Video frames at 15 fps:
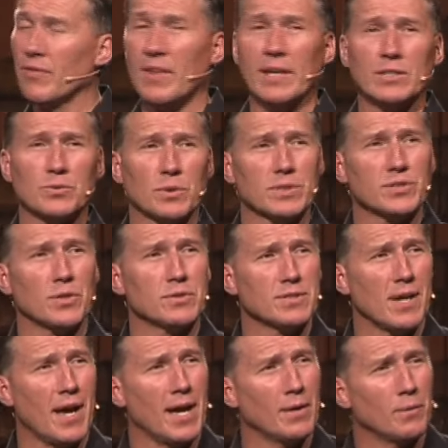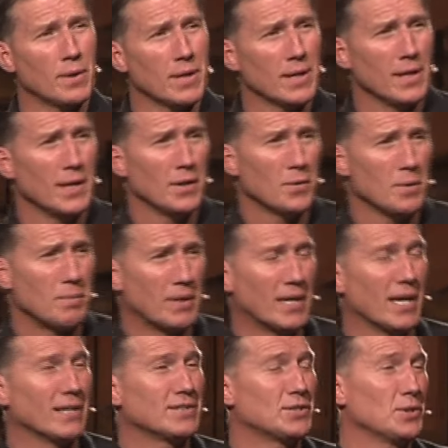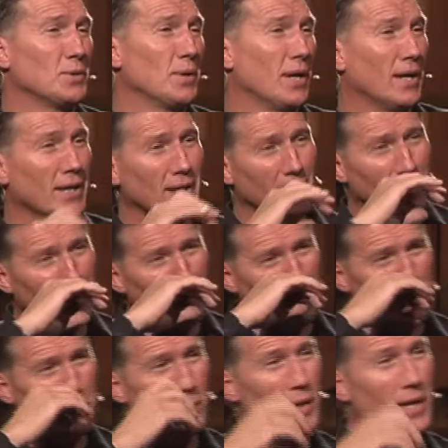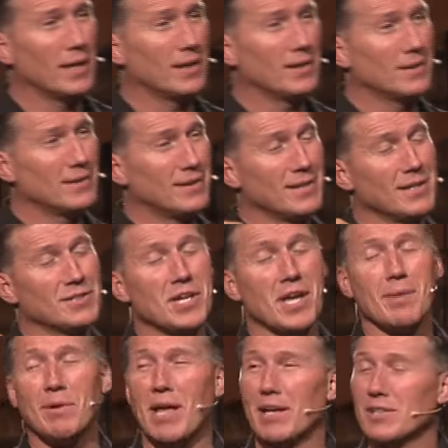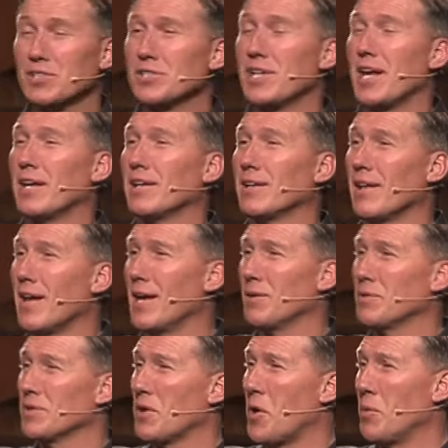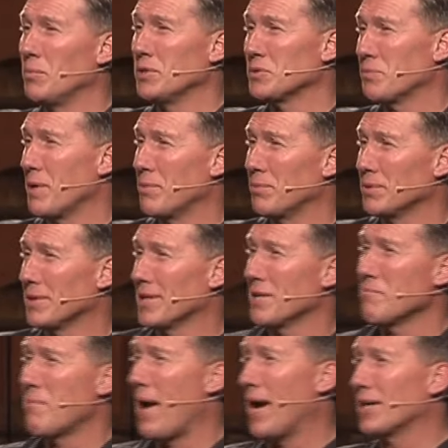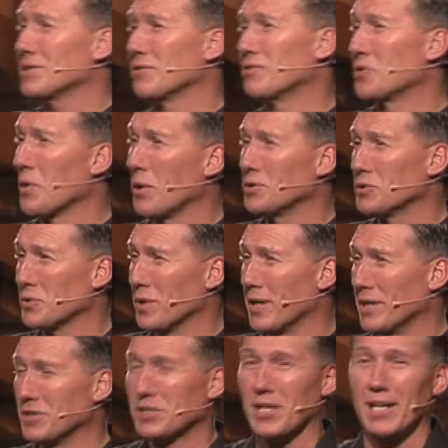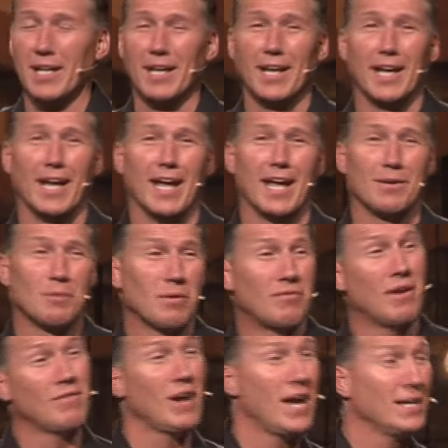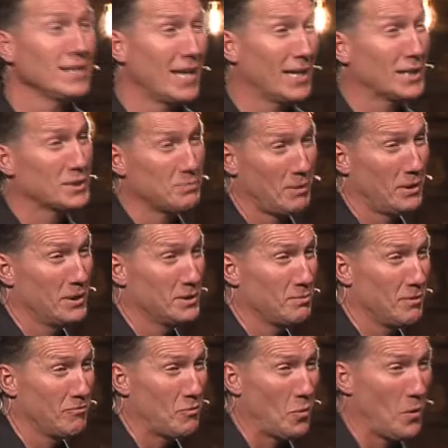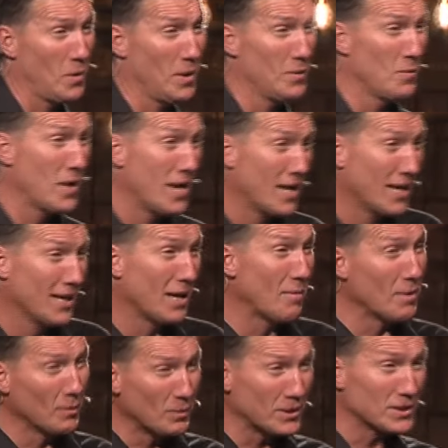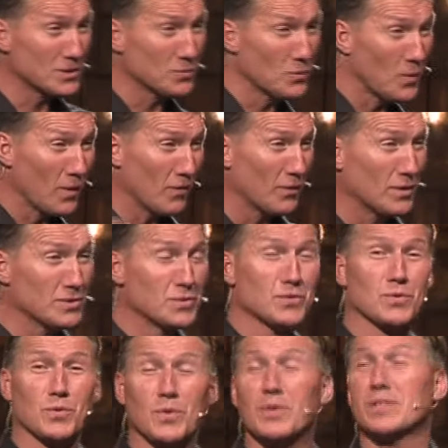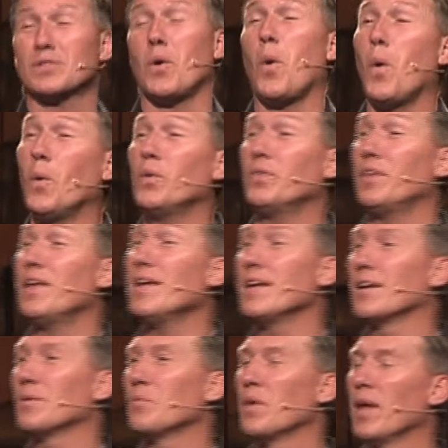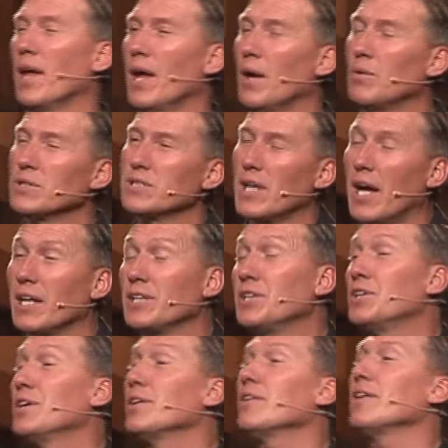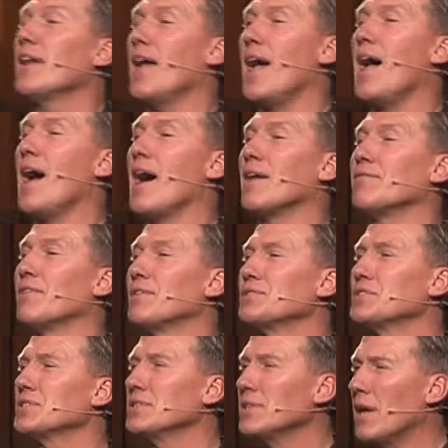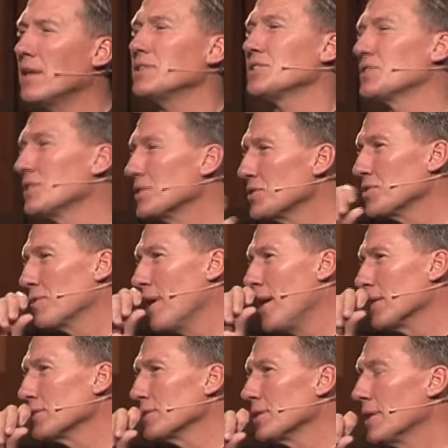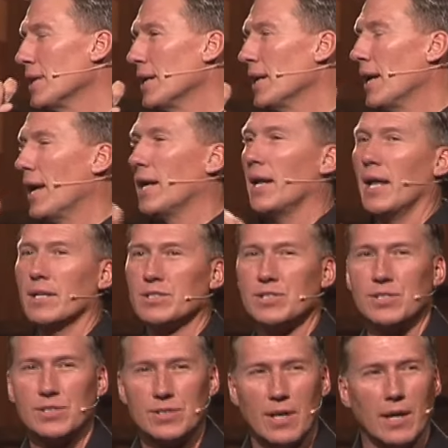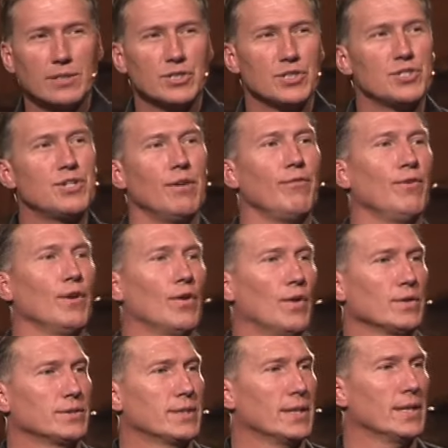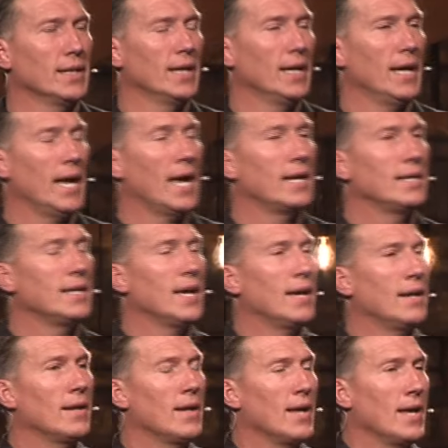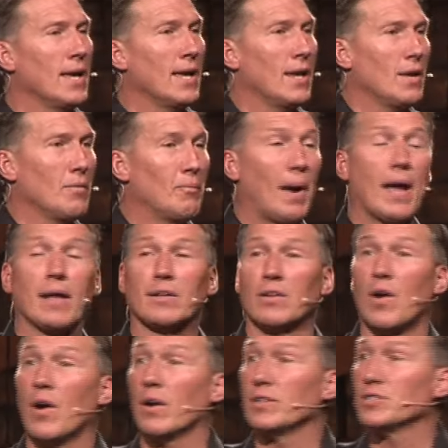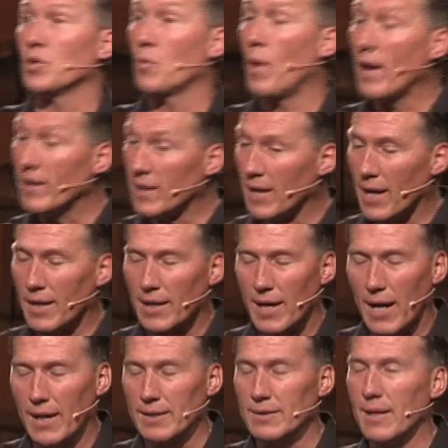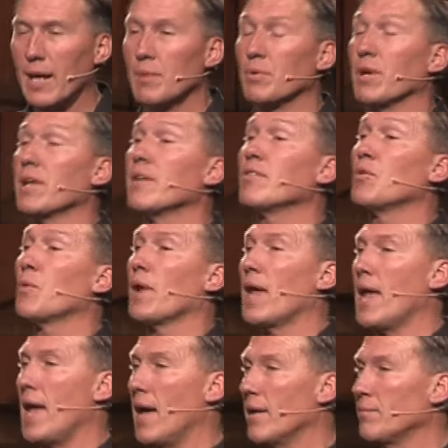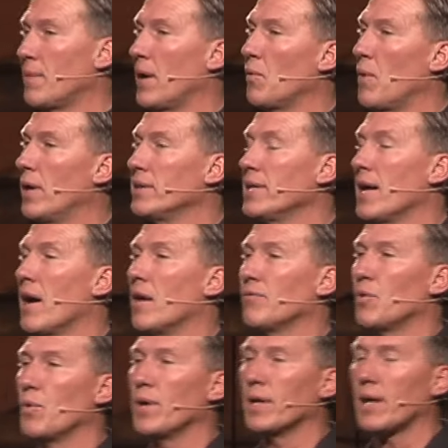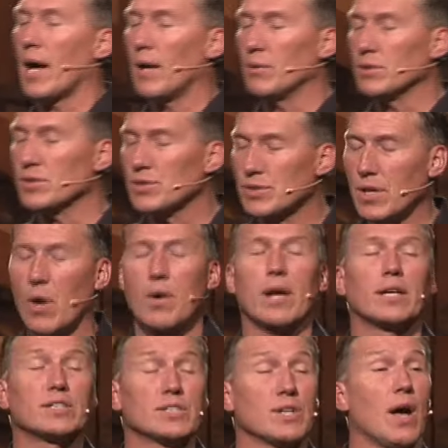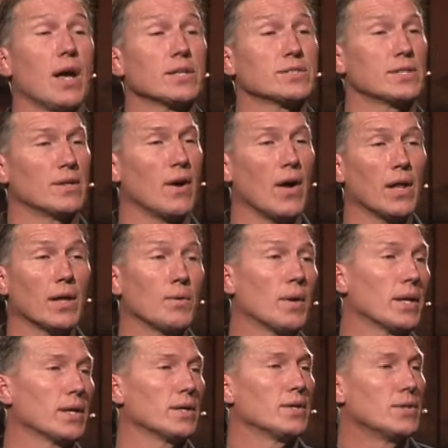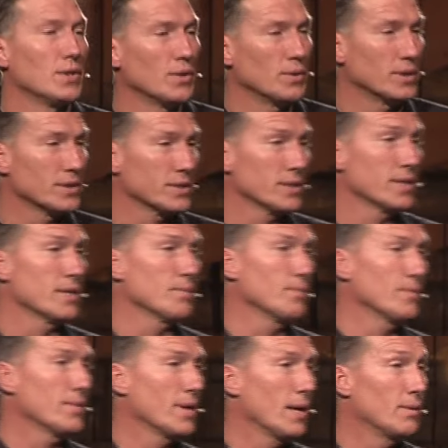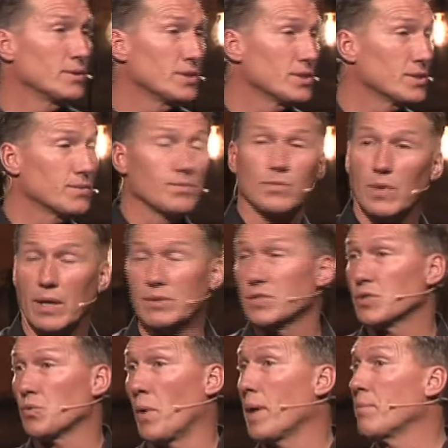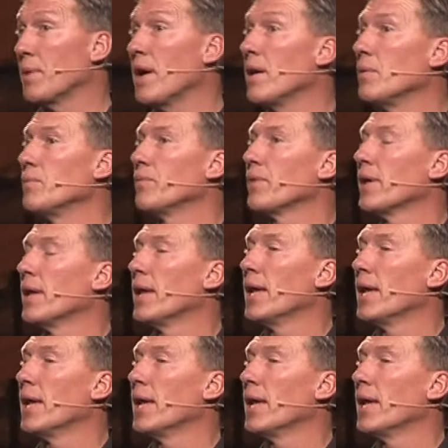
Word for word: And things were so tight, we, we began to, uh, uh, we Tammy had to stand in line with the homeless people to get bags of groceries. And, and we've never had that experience before. And we, I mean, we just, this, through this whole thing, it was a year and a half of such distress and, and such difficulty. And yet, eh, by and large, the way that I, I labored, even when I had my one day off a week, I was so exhausted. All I wanted to do was sleep. I was just, I was just wiped out.